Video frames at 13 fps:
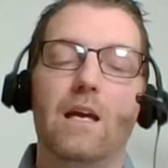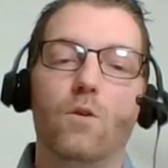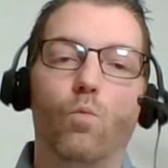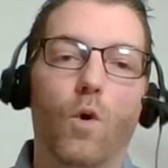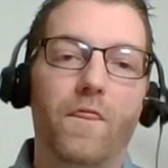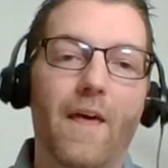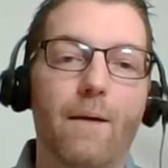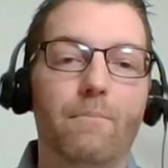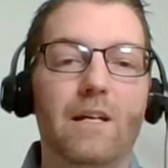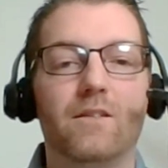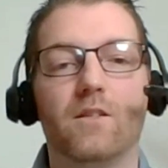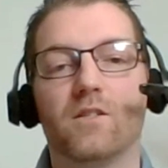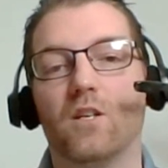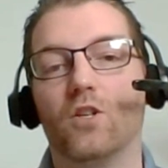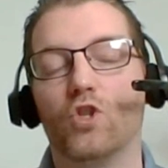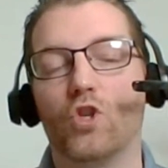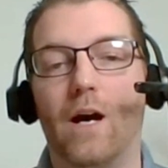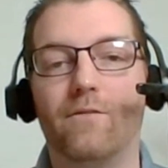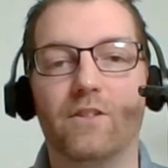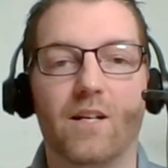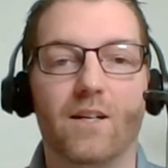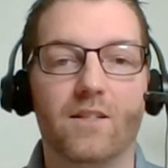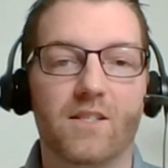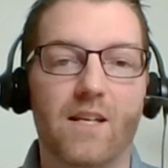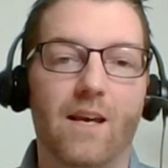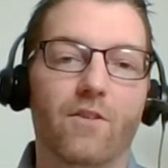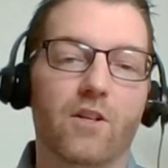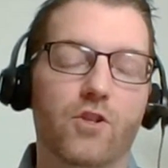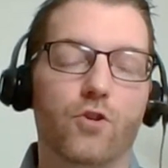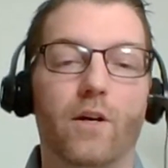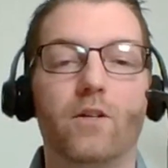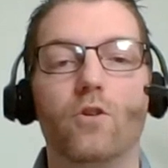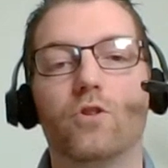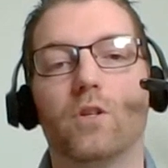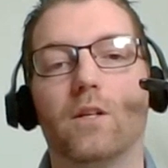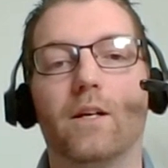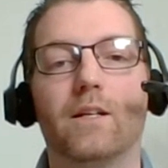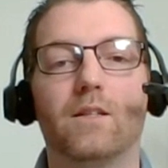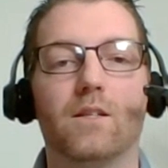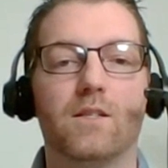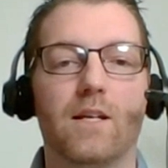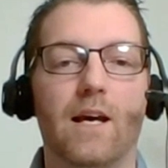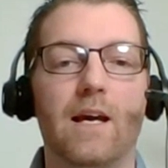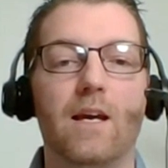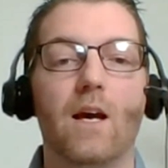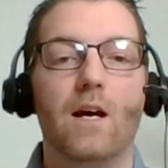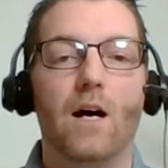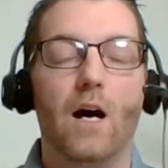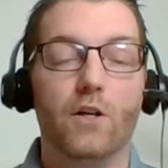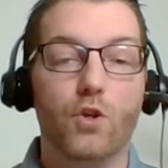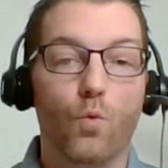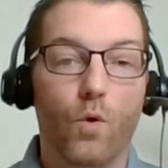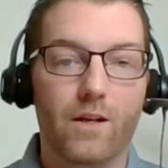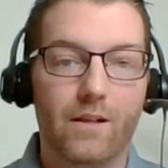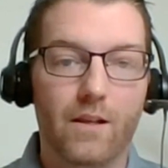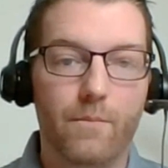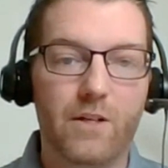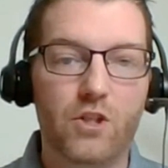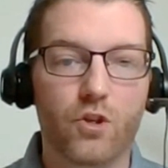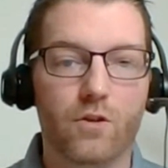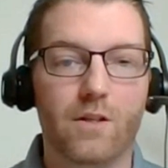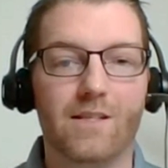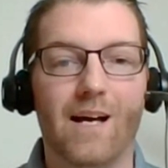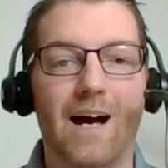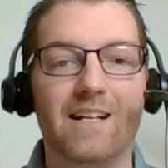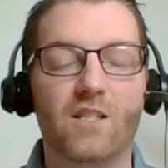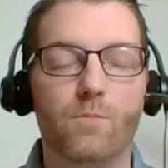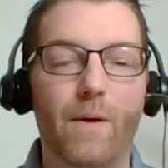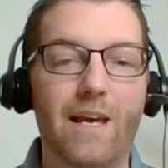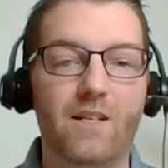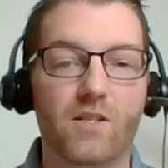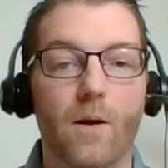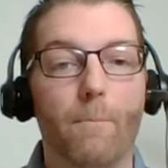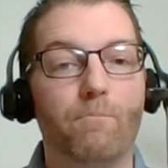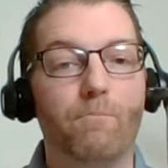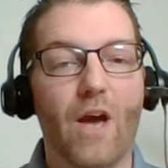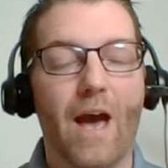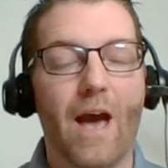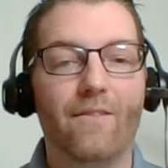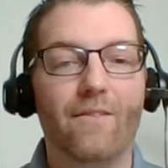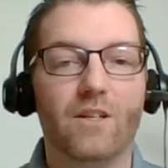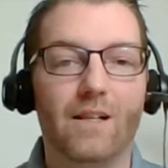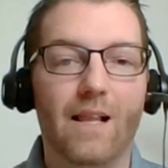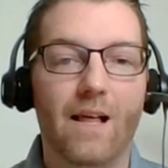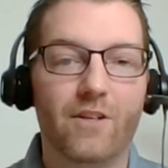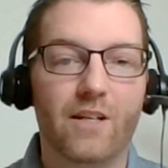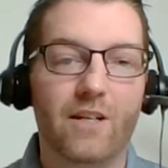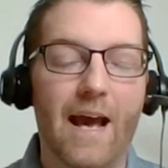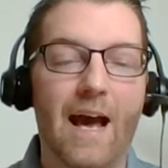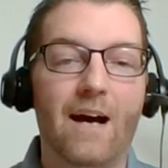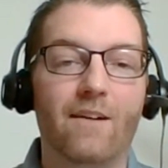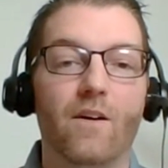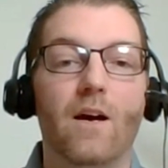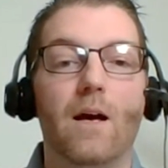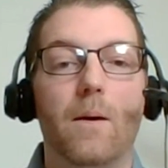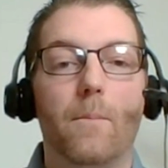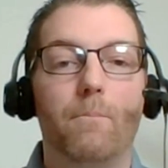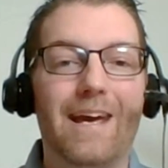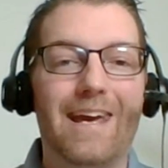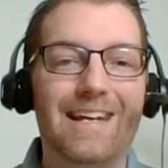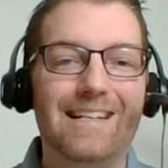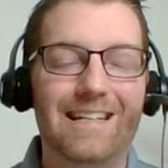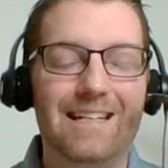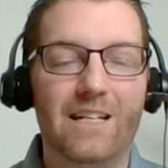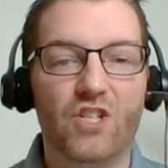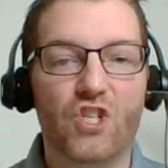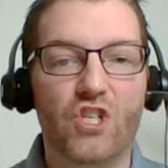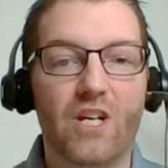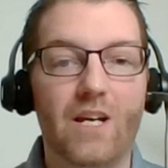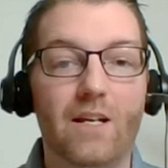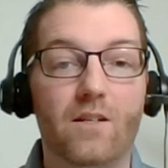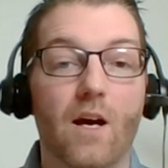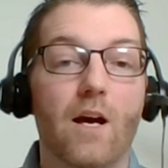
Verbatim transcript: And what that means, it's going to drive a ton of savings. So I usually like to say uh, you want to limit your design space. You have an eleven and a half by eighteen inch sheet.